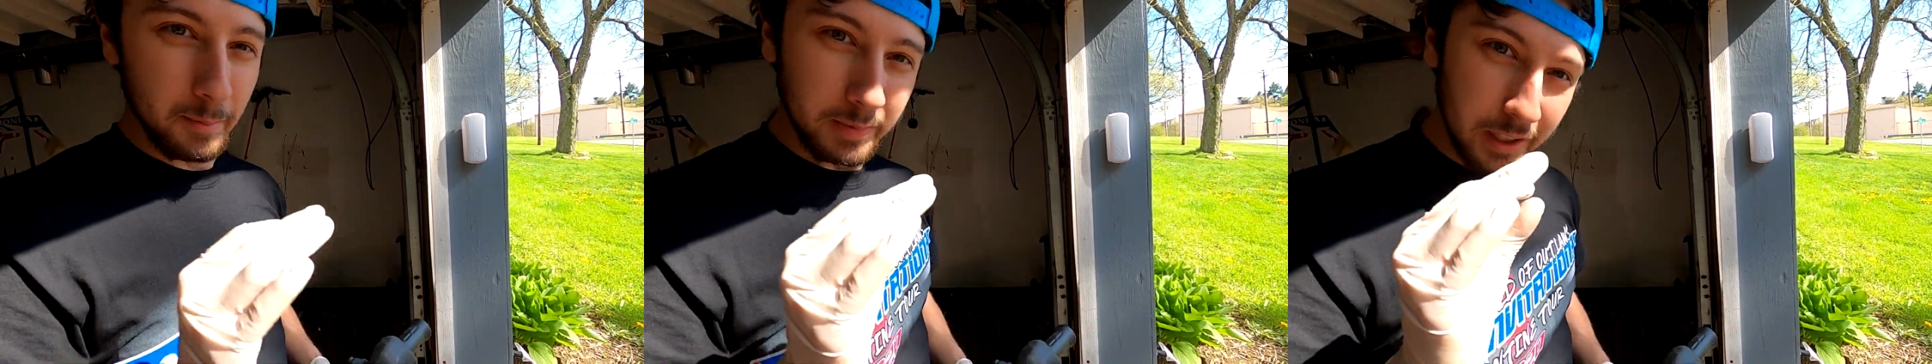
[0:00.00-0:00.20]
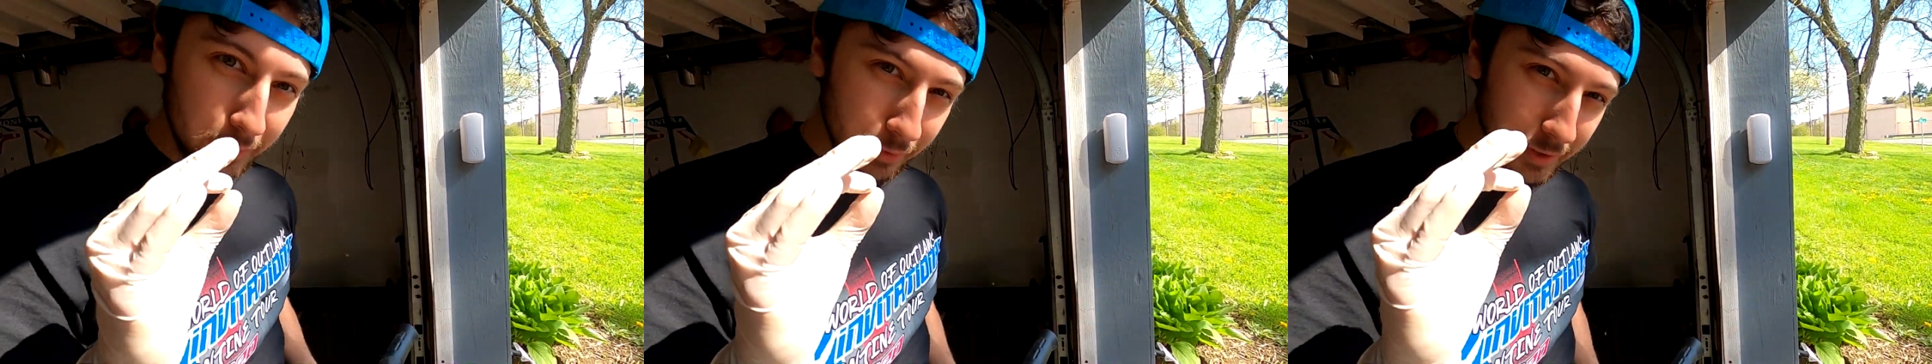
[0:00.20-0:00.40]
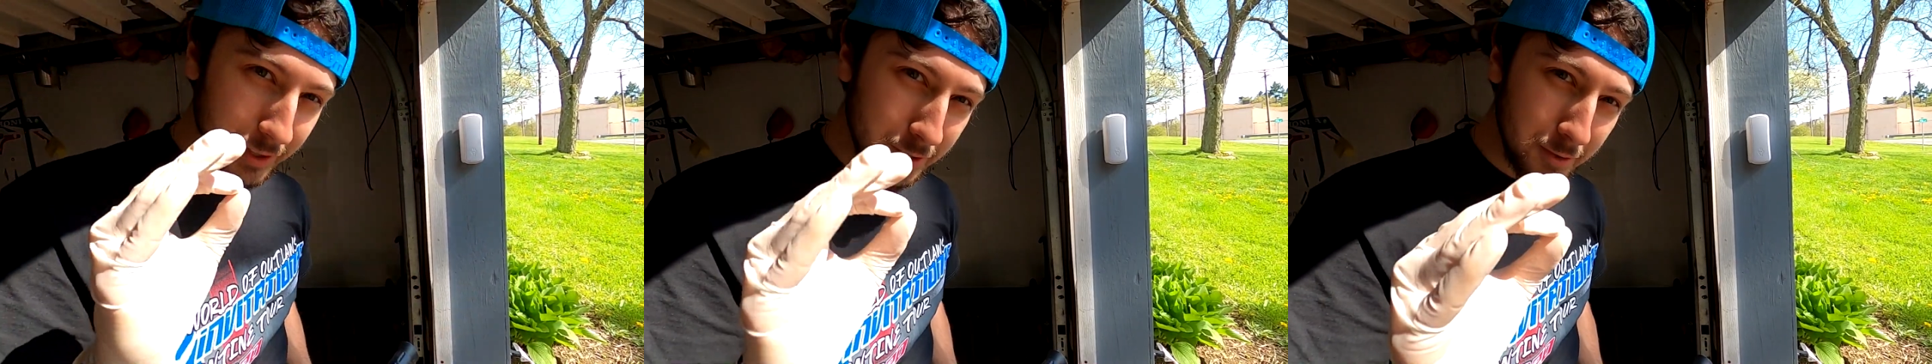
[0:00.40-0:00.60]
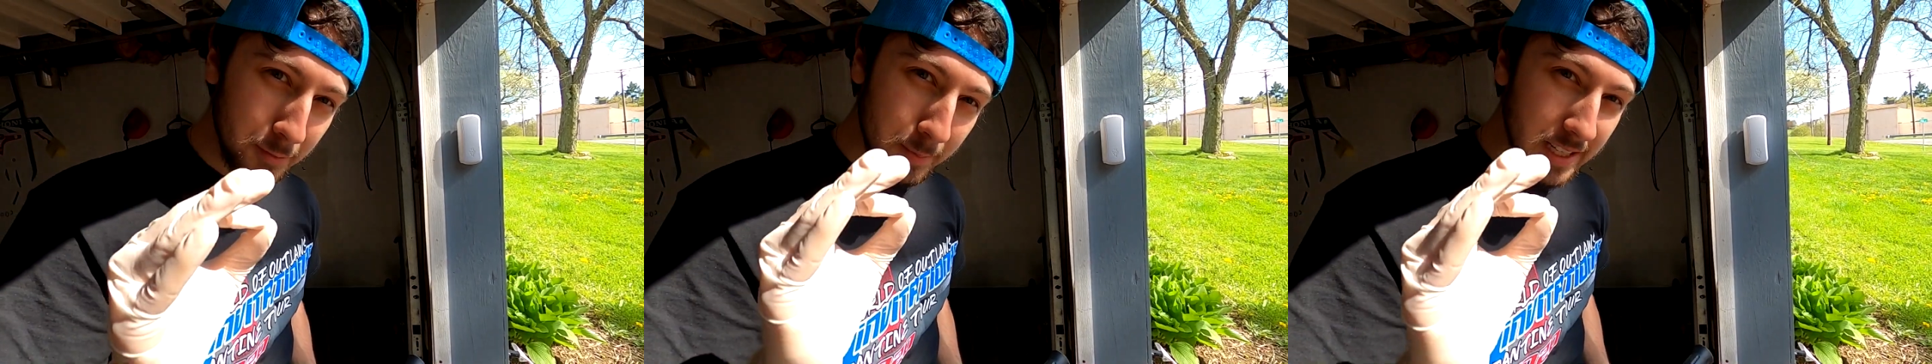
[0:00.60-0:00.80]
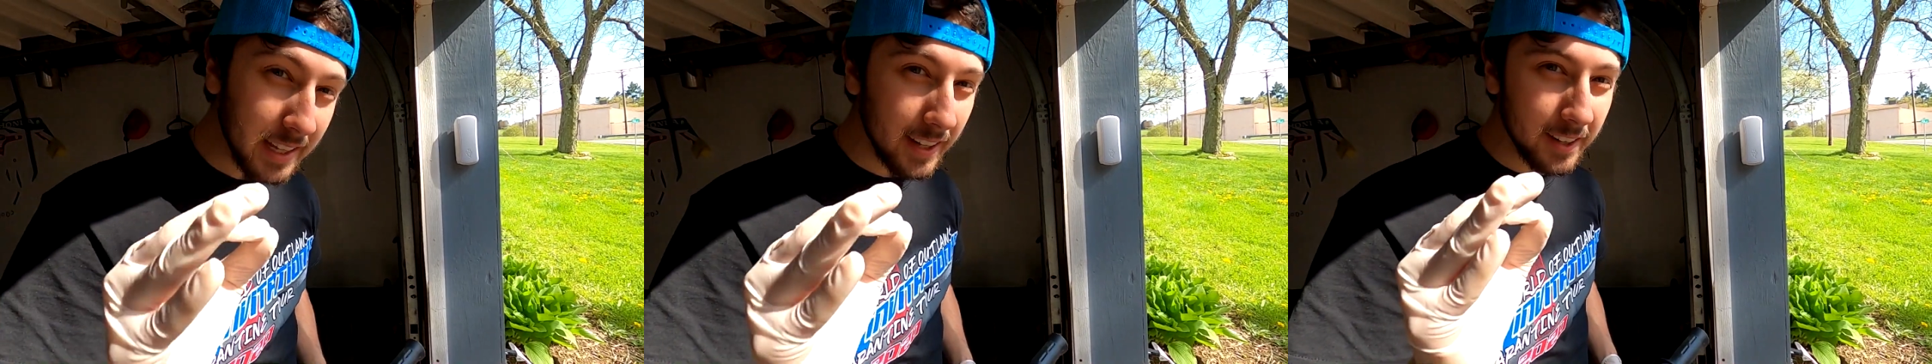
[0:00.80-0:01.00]
but for you
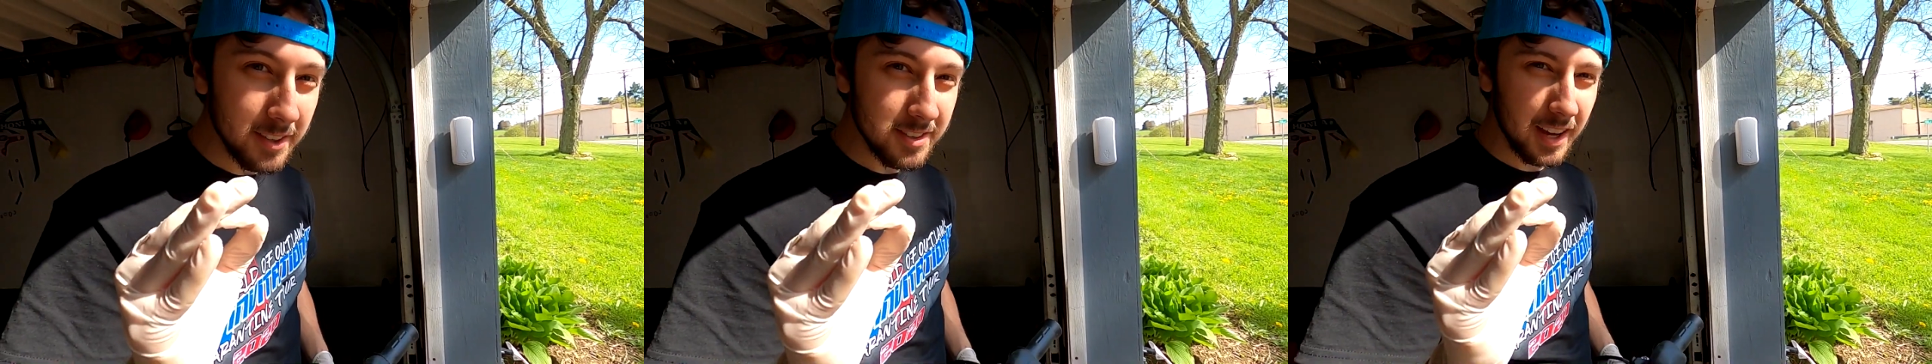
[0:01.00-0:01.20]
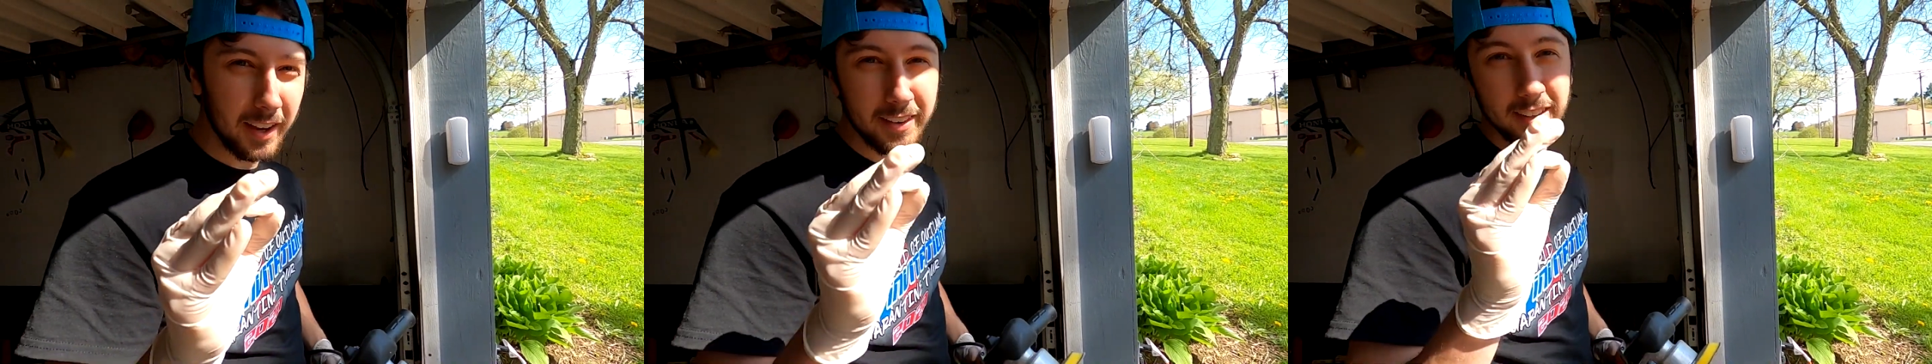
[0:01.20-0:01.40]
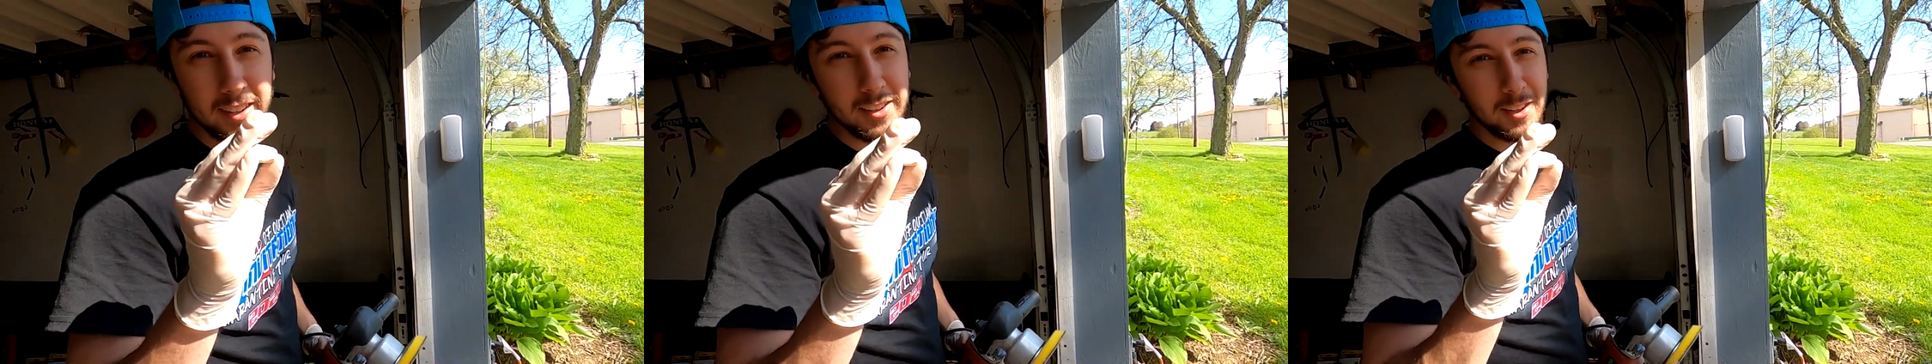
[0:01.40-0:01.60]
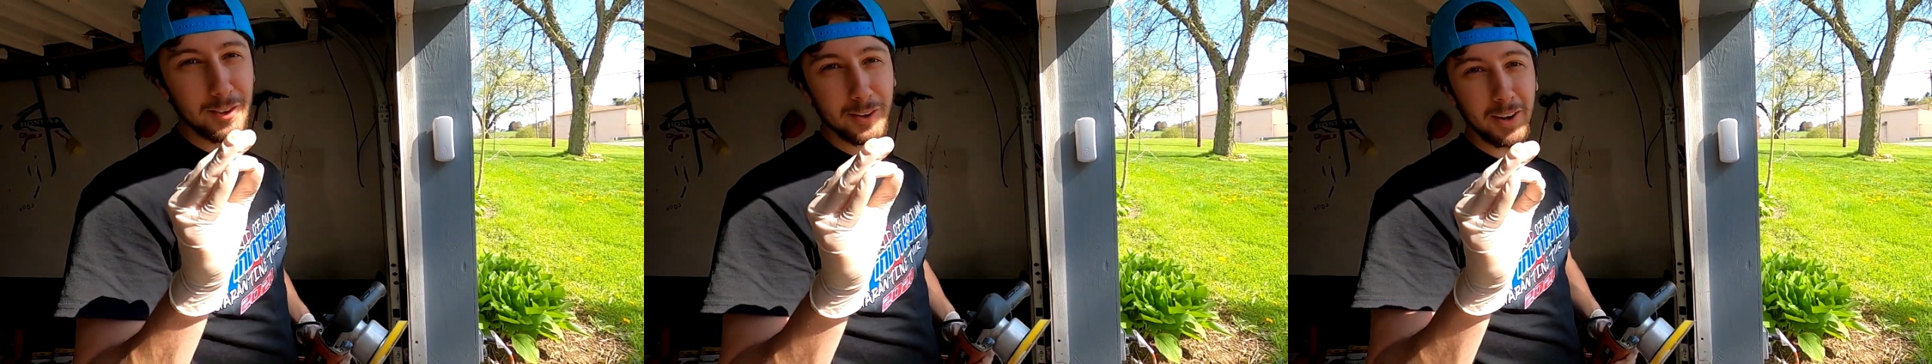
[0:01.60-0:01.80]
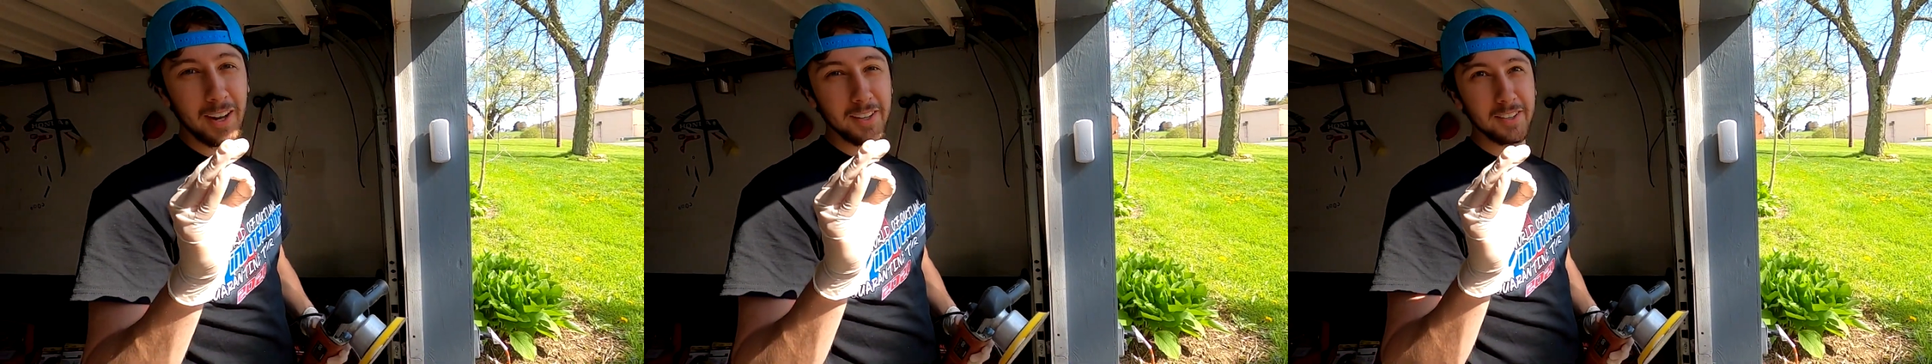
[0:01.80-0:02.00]
beginners out there who
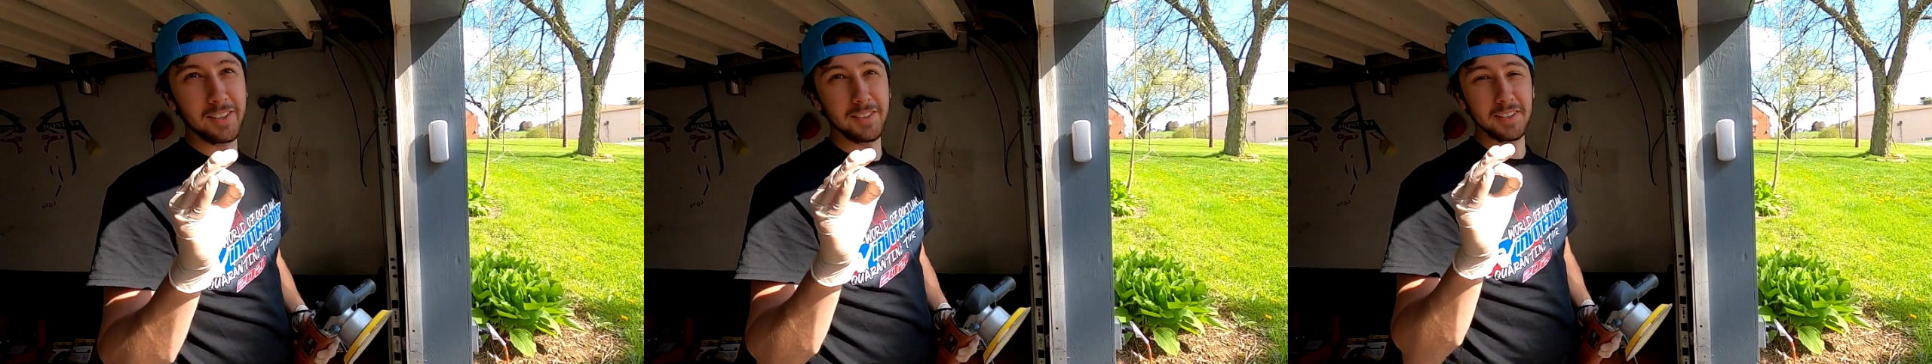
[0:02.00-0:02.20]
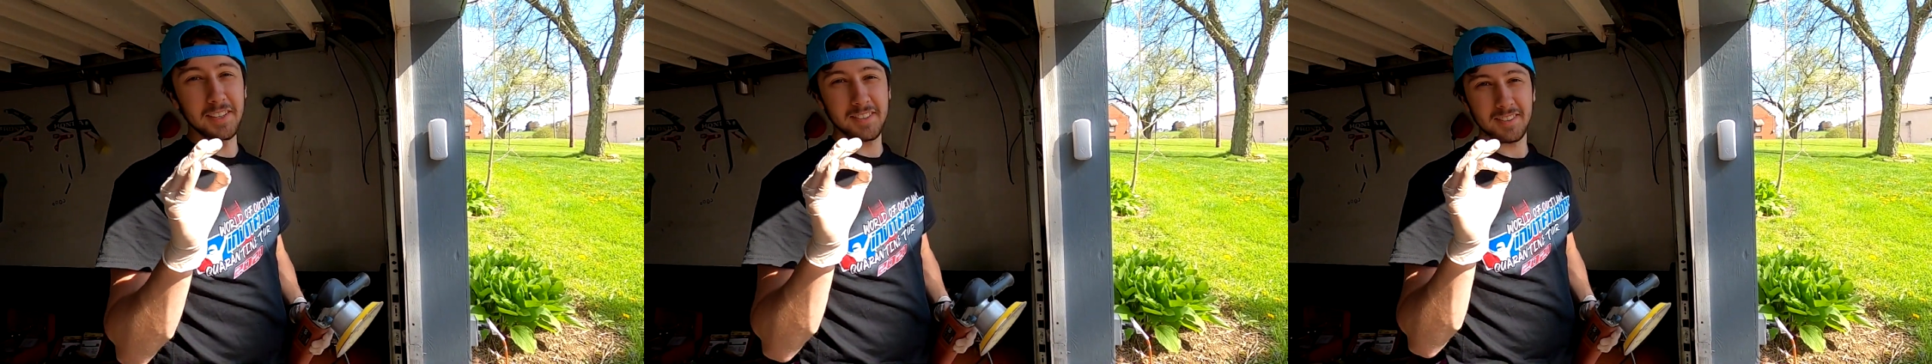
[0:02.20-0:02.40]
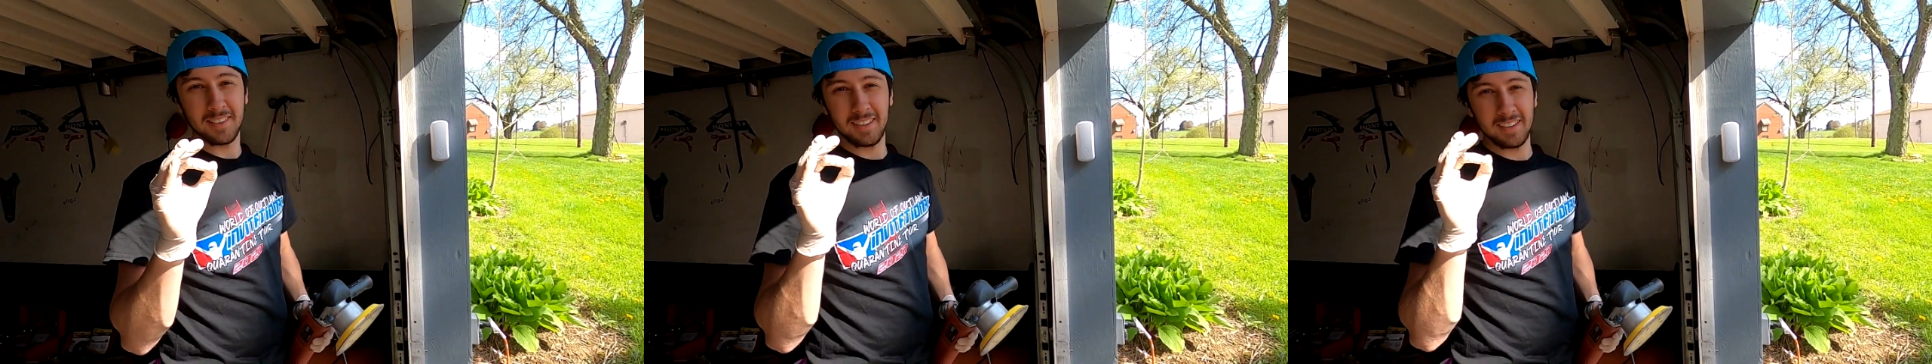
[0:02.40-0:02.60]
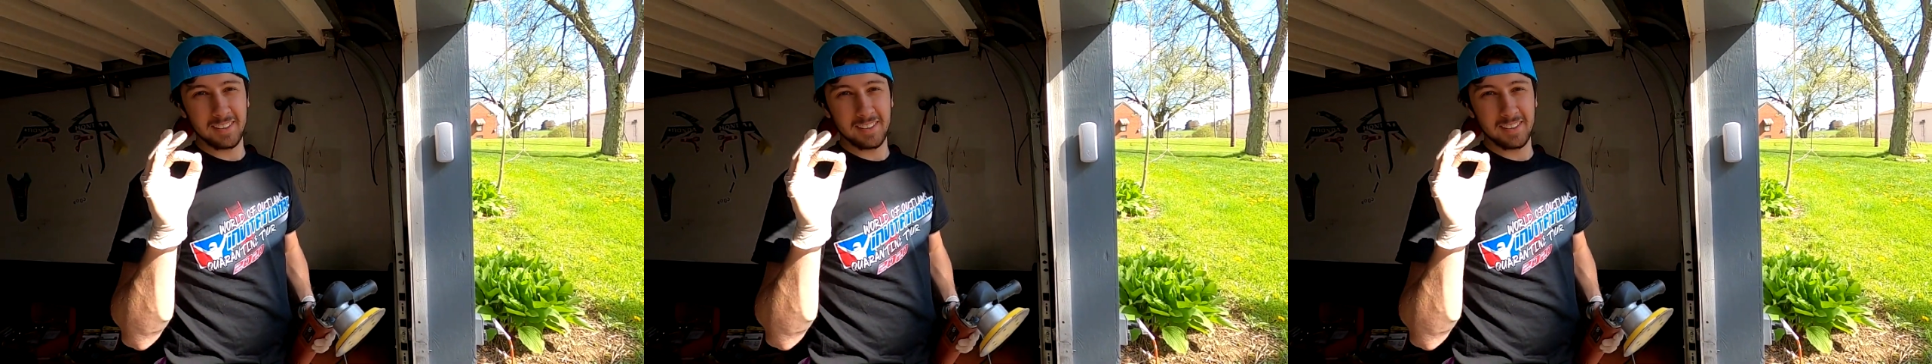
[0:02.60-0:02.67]
don't know how to do this,